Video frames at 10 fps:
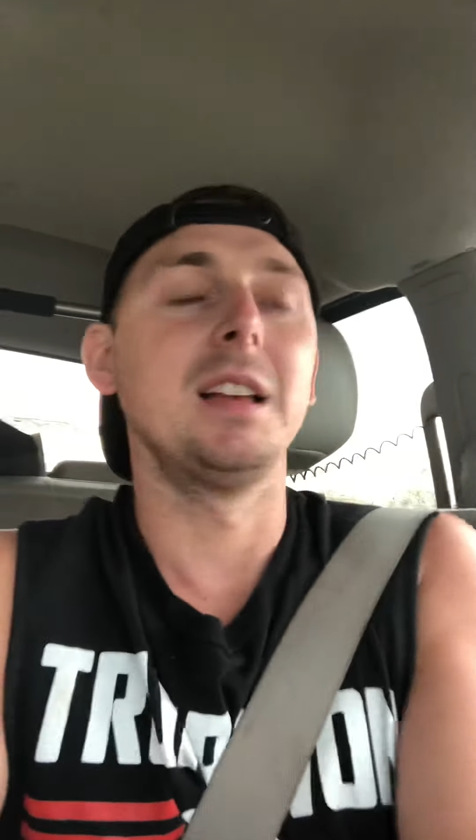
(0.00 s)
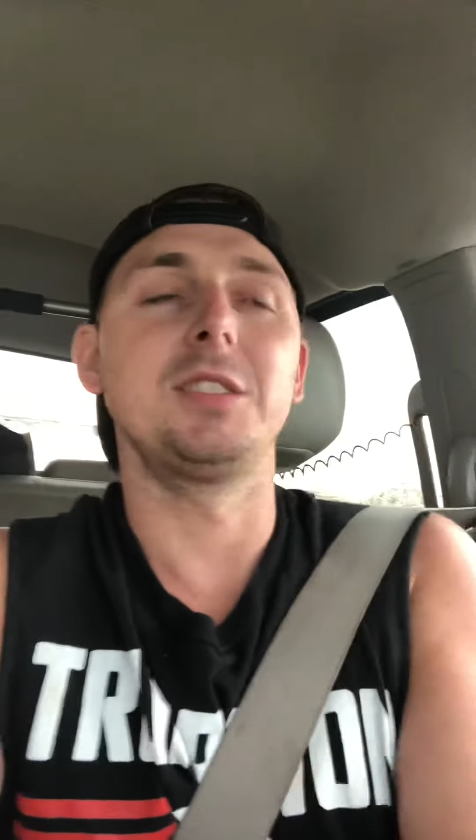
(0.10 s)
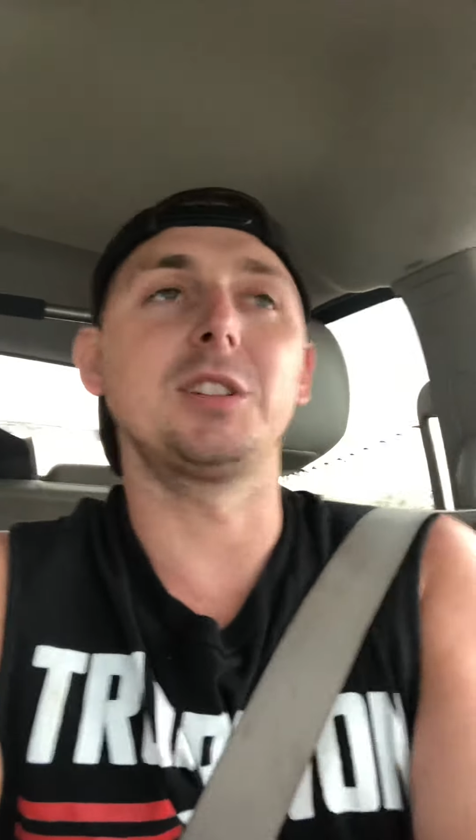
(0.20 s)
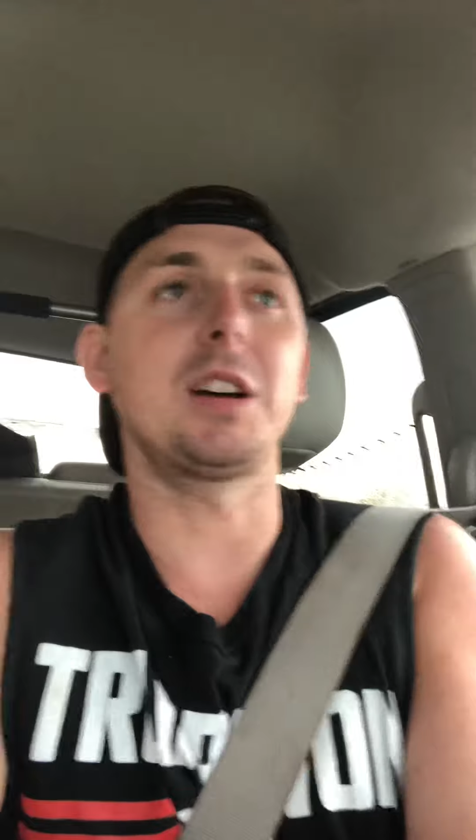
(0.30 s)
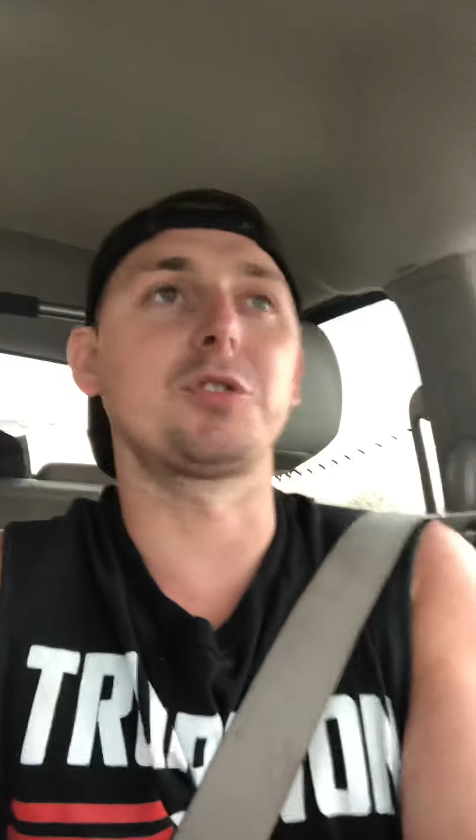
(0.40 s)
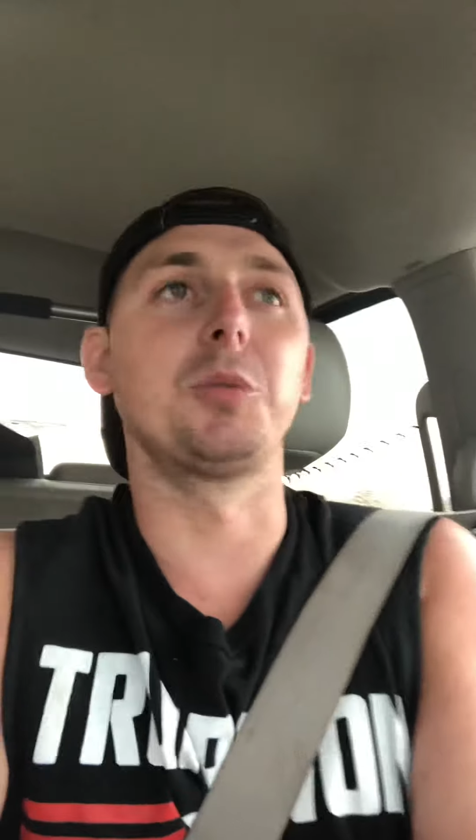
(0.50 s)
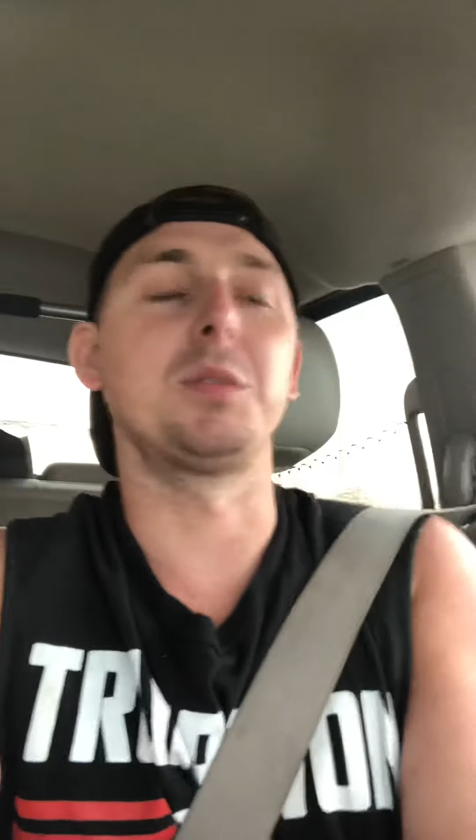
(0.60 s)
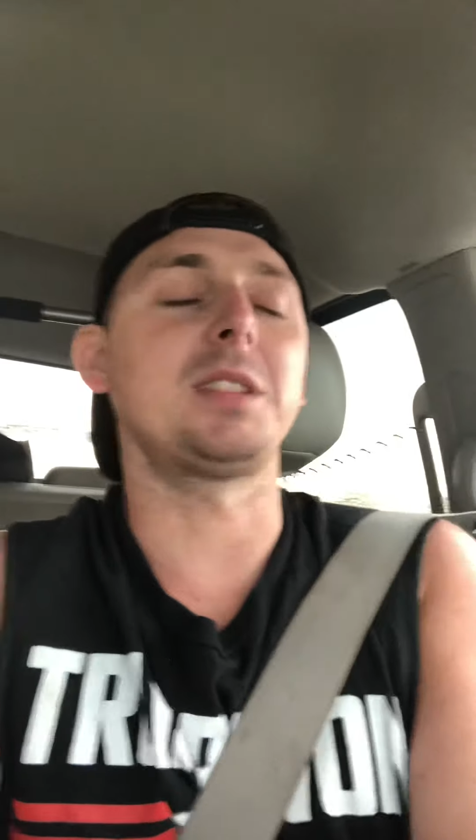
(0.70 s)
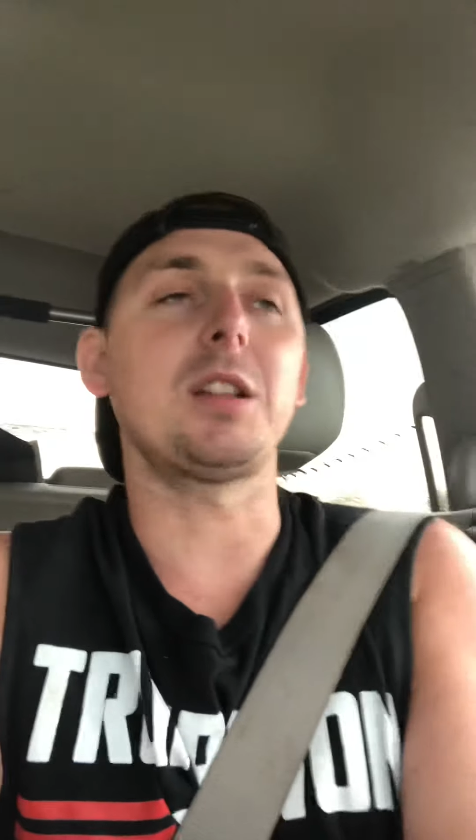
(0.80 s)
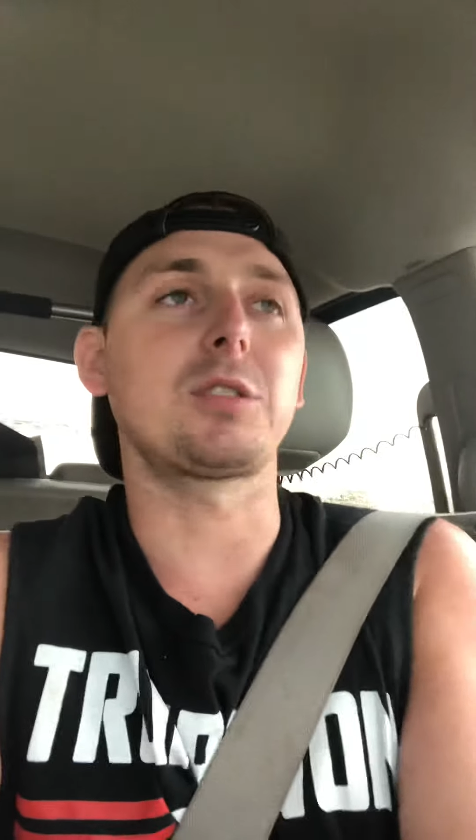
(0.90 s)
still got troops in
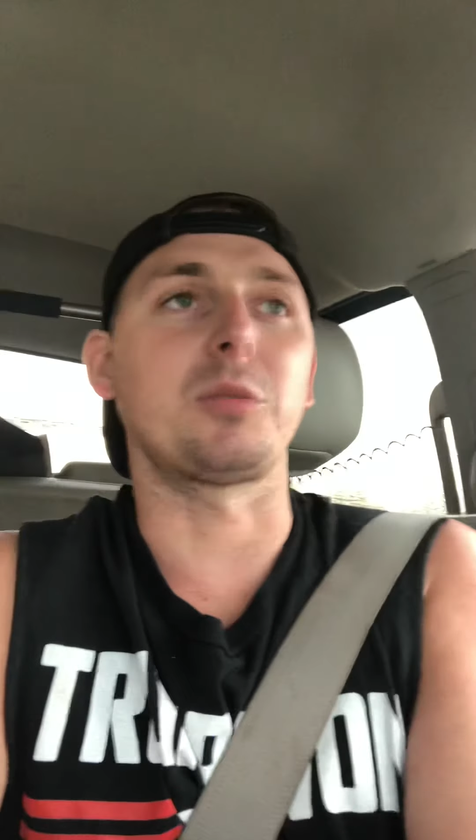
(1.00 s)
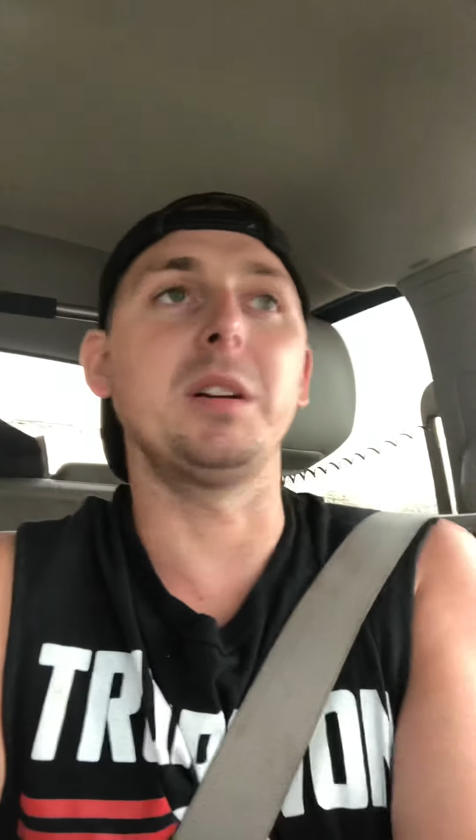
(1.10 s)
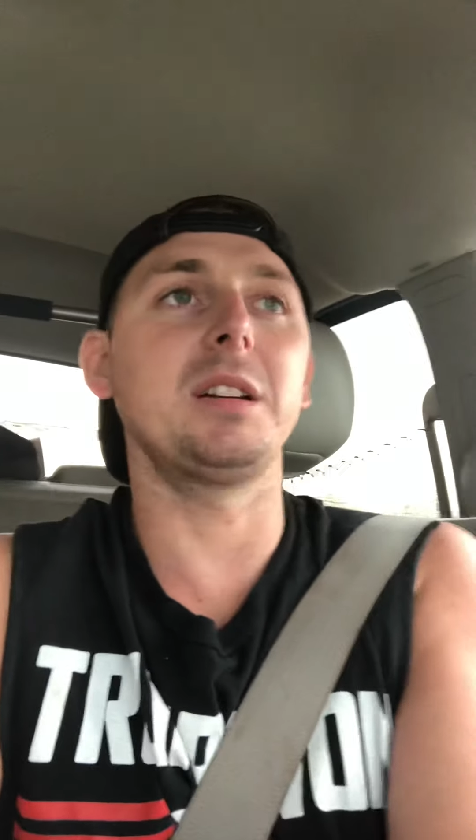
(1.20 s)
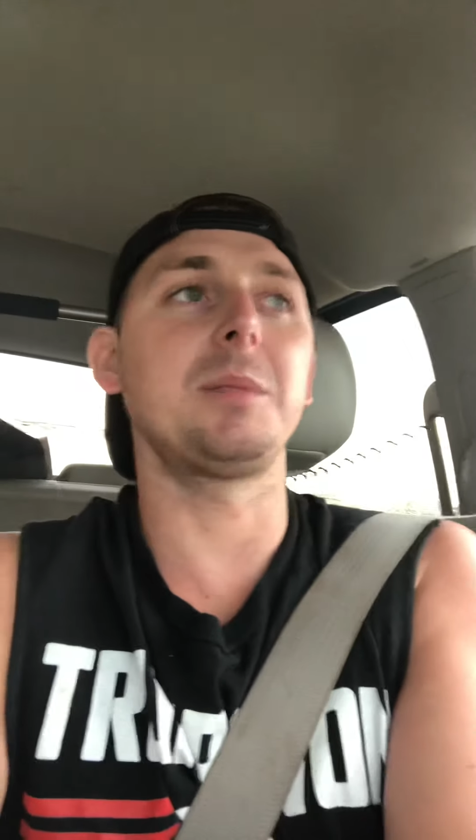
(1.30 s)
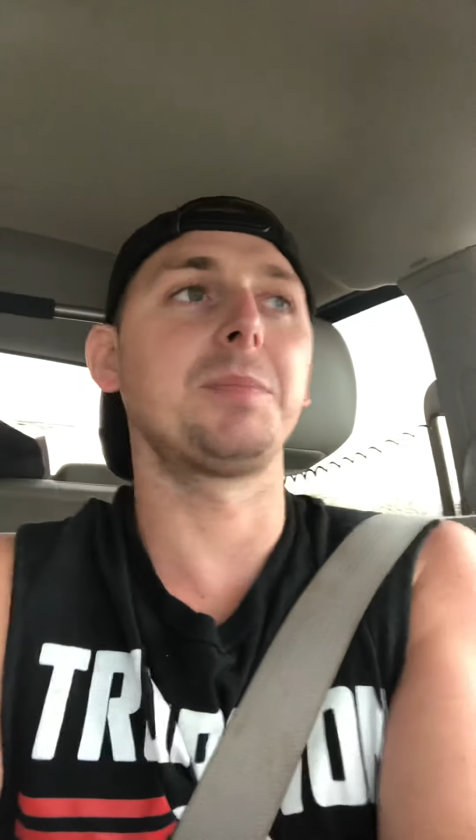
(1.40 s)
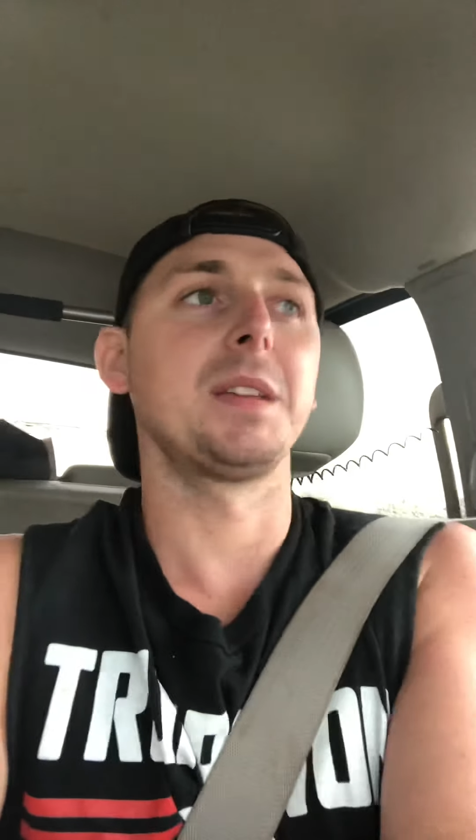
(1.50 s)
South Korea.